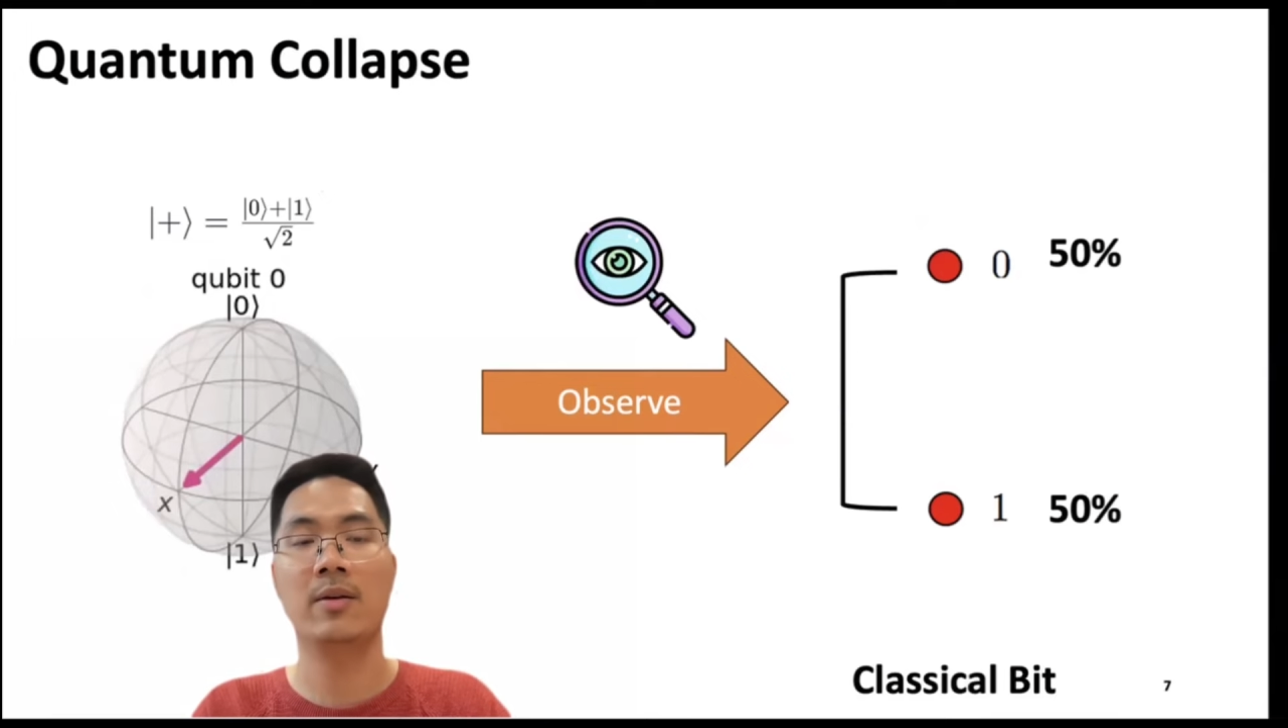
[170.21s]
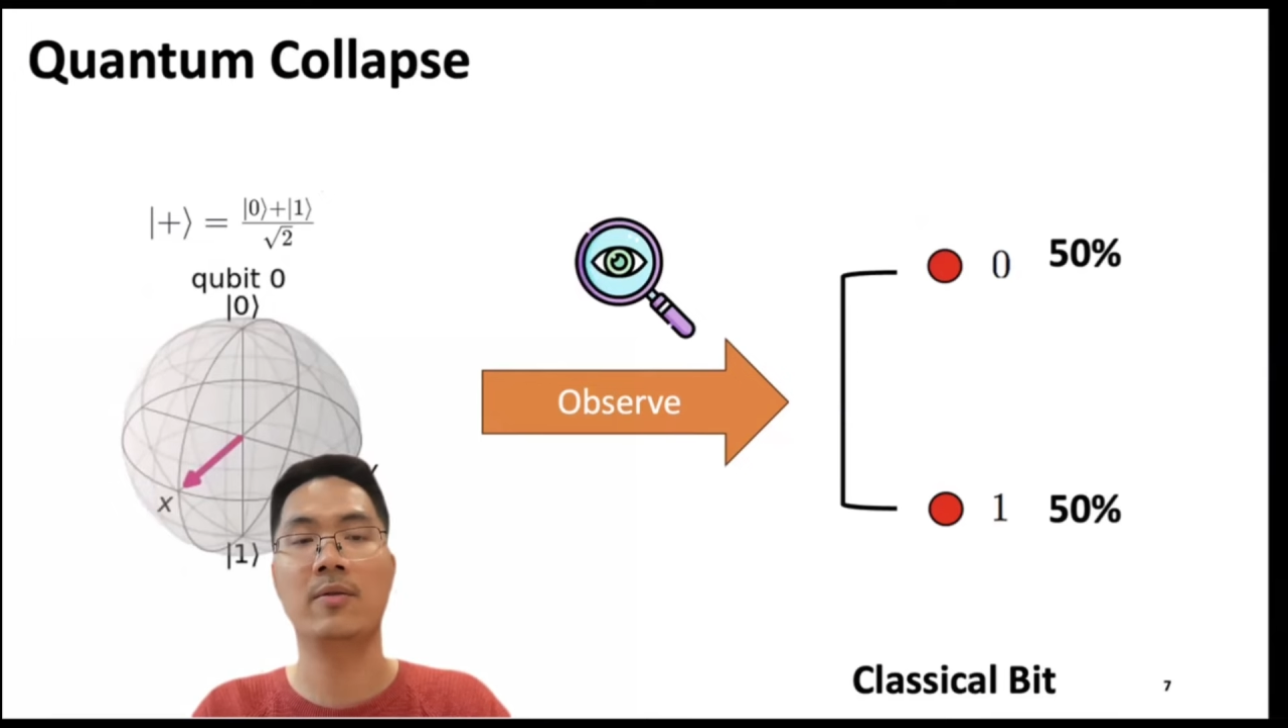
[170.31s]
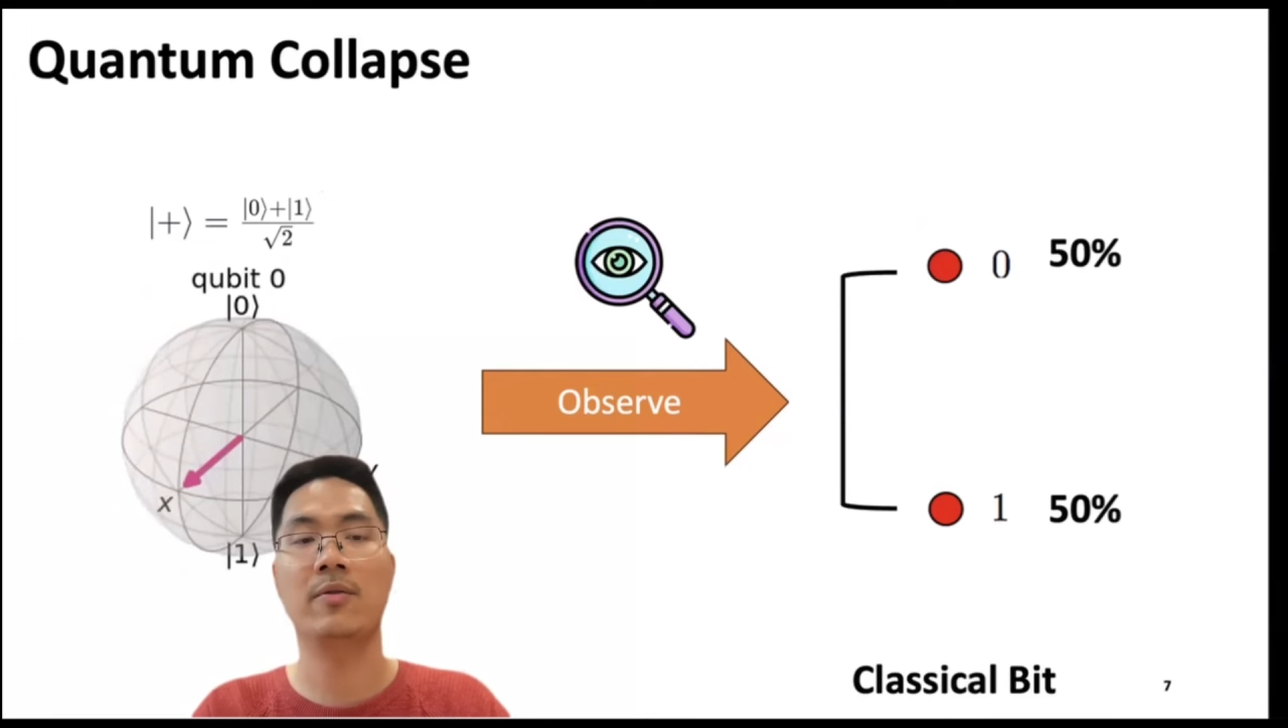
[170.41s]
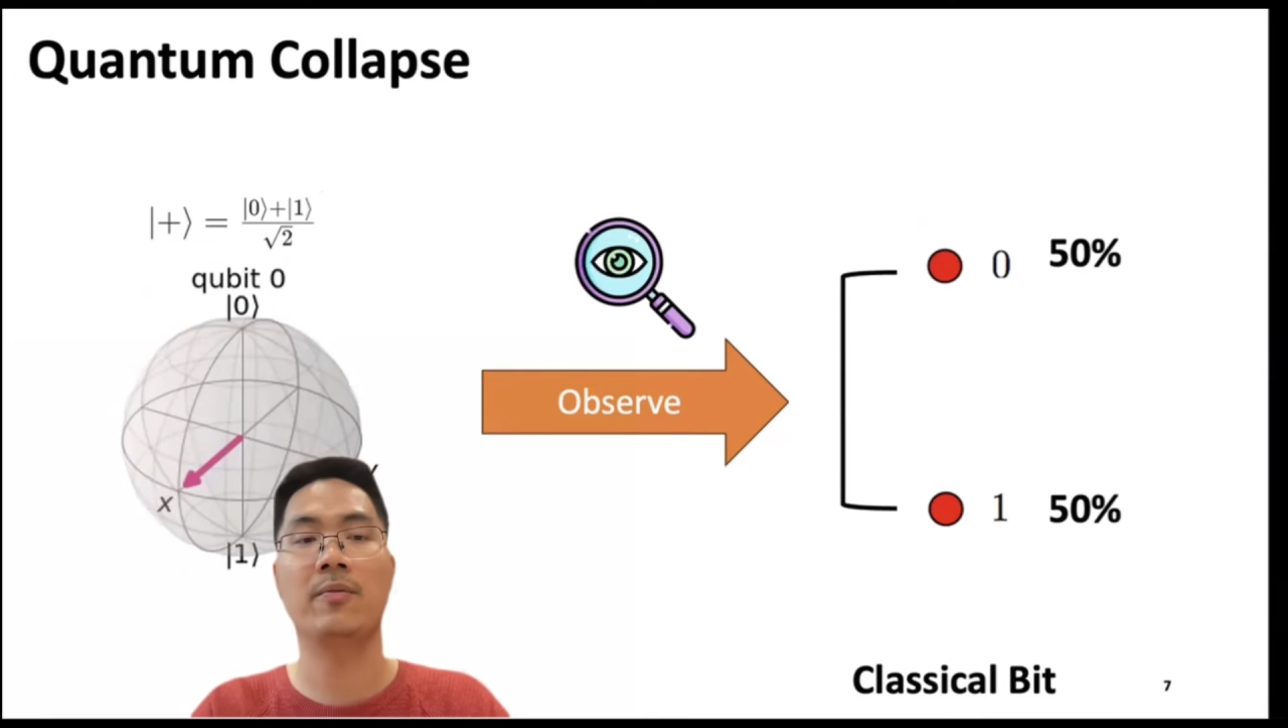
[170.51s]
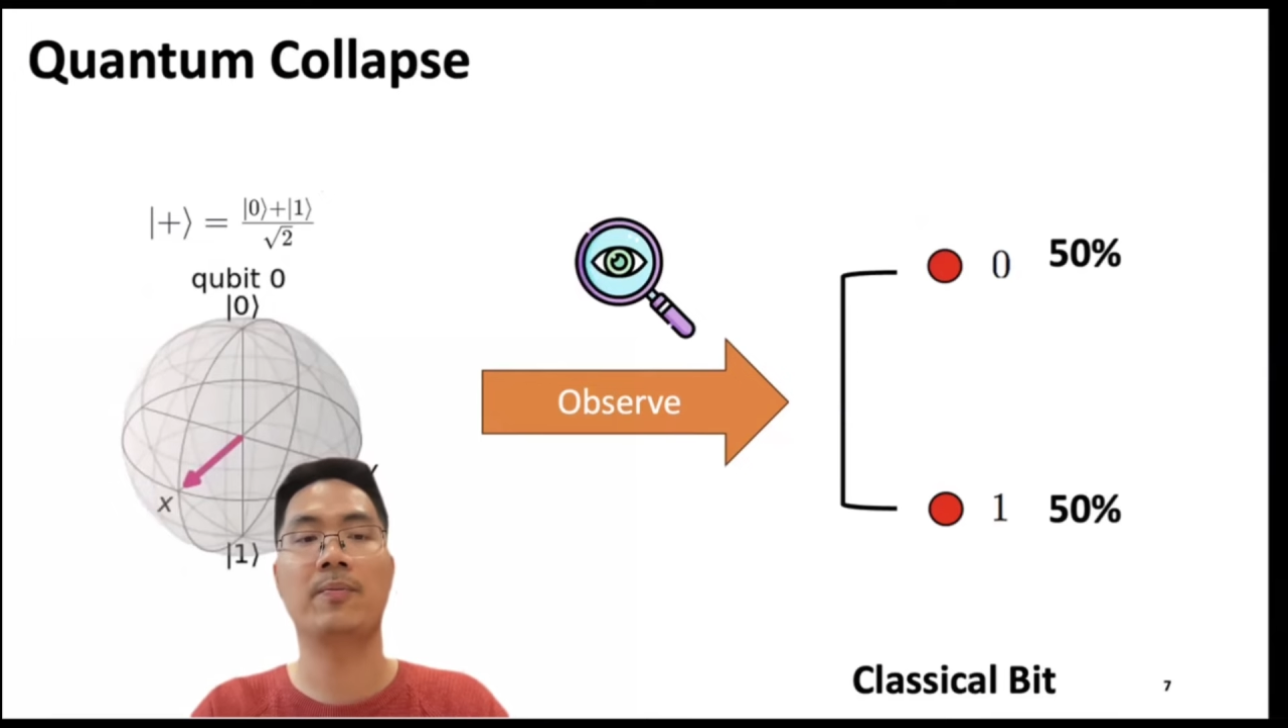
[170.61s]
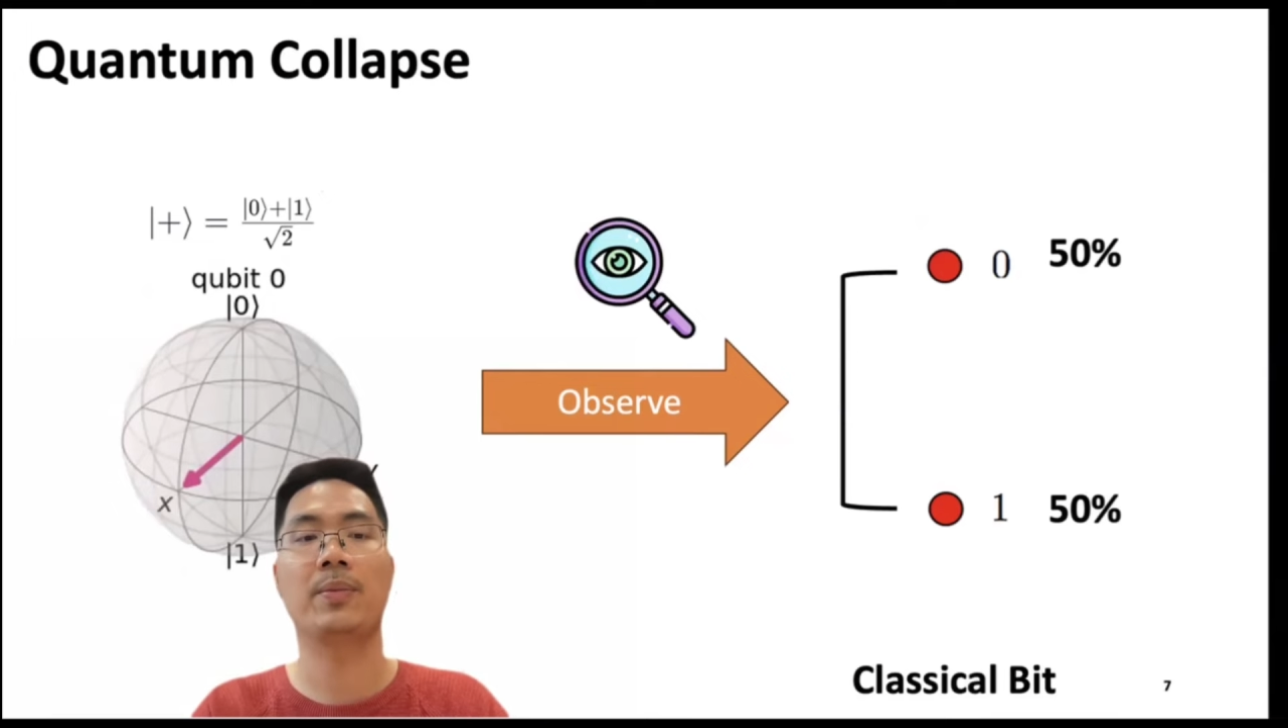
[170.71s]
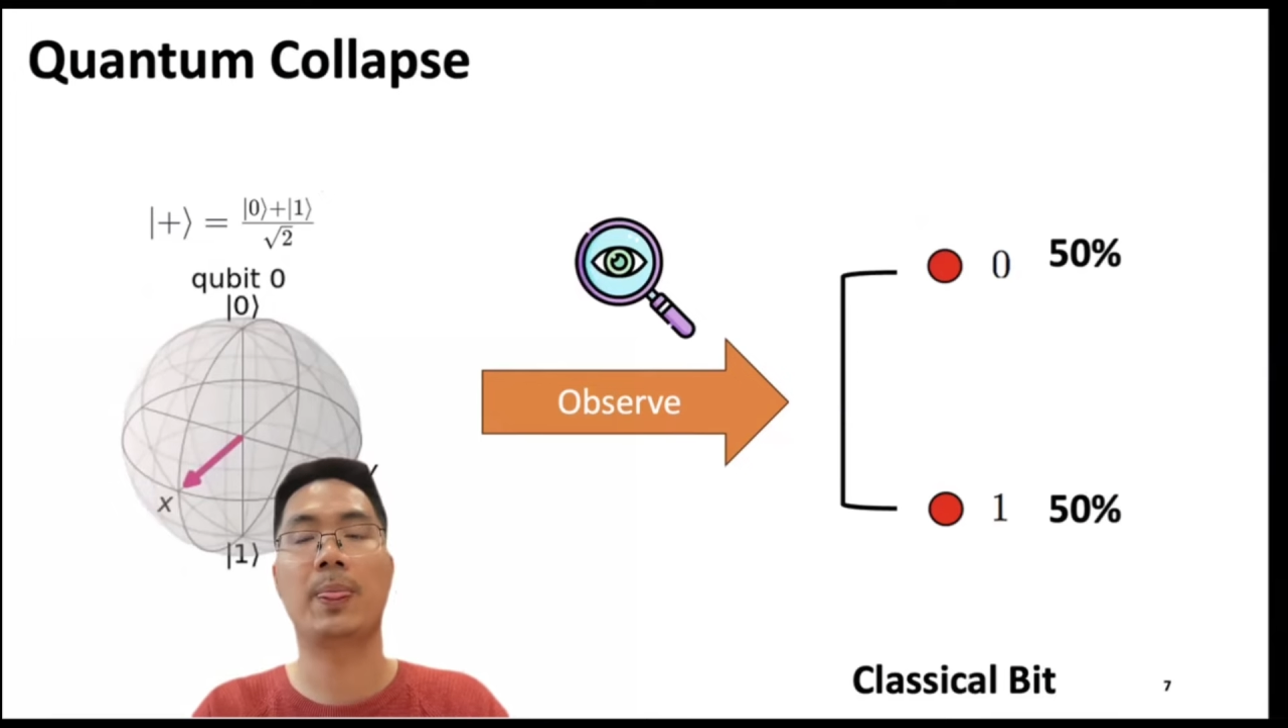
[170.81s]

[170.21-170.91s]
if